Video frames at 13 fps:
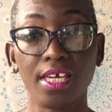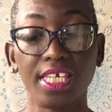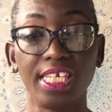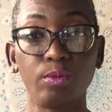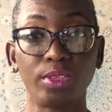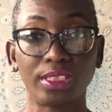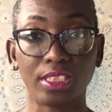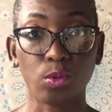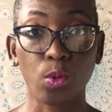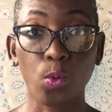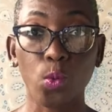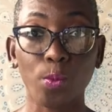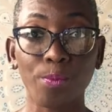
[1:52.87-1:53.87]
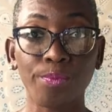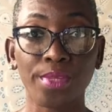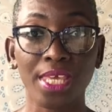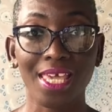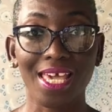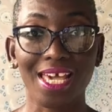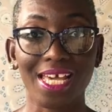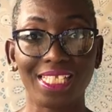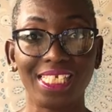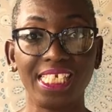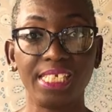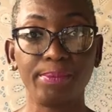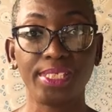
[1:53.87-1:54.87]
He was at home and
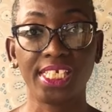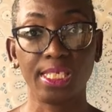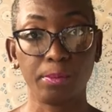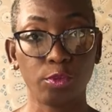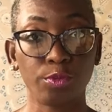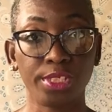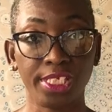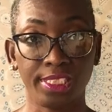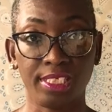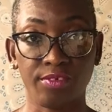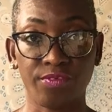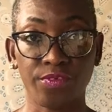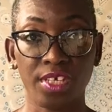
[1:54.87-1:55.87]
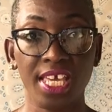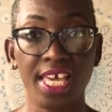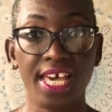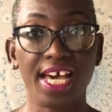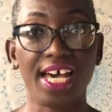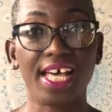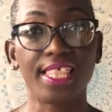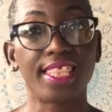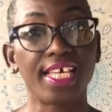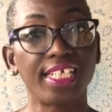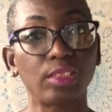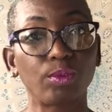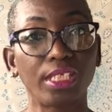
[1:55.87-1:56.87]
he became creative, and
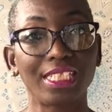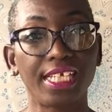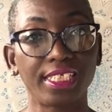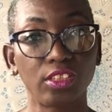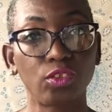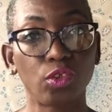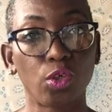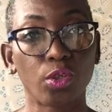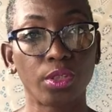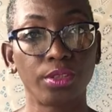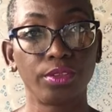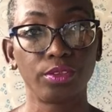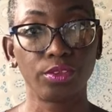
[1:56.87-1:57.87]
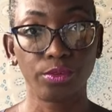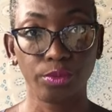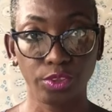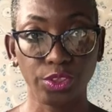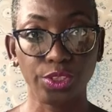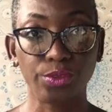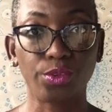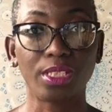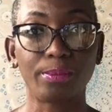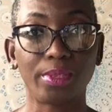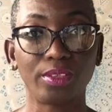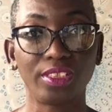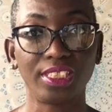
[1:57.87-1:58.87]
that's what I'd like to talk to you all
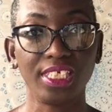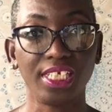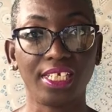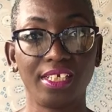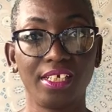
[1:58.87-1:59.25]
about today.